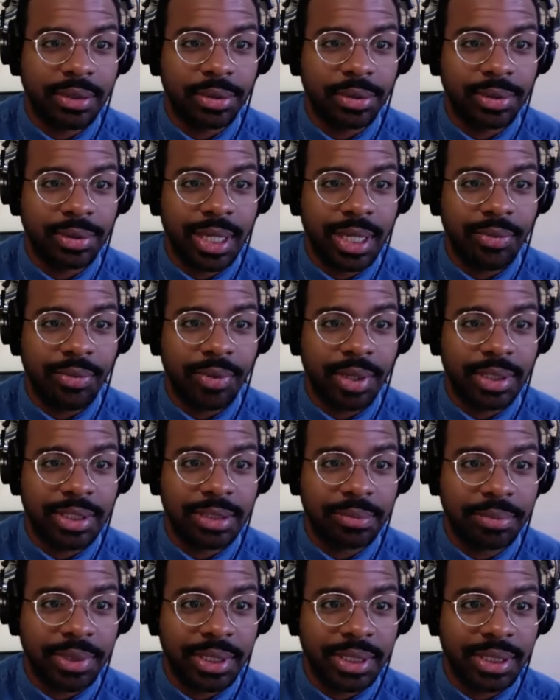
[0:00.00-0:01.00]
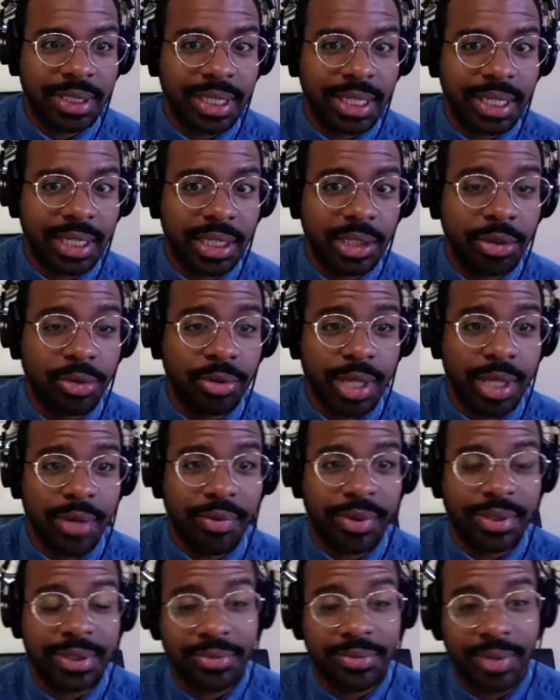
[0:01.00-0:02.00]
who they want to be there and who they
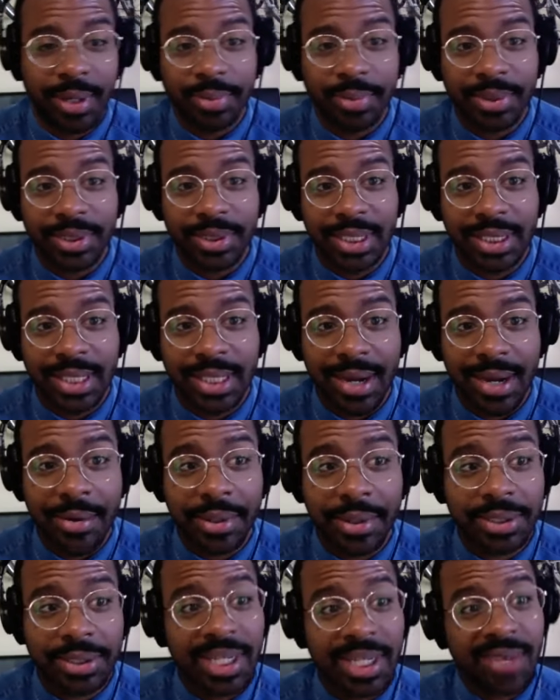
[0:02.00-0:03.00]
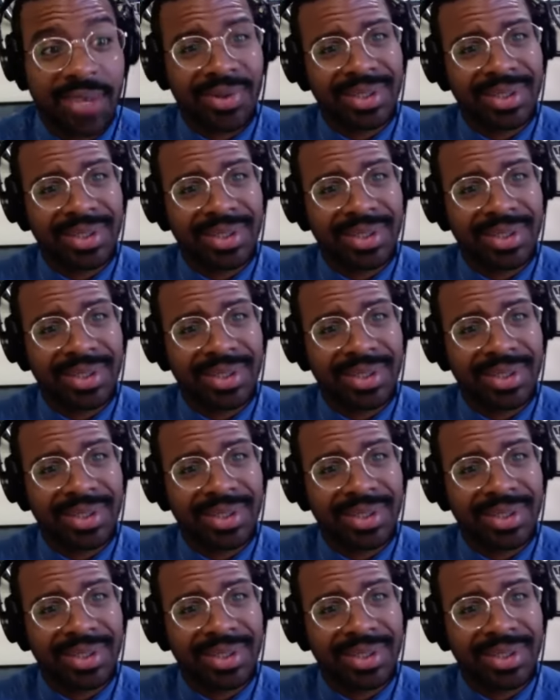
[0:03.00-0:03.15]
want to represent that orchestra and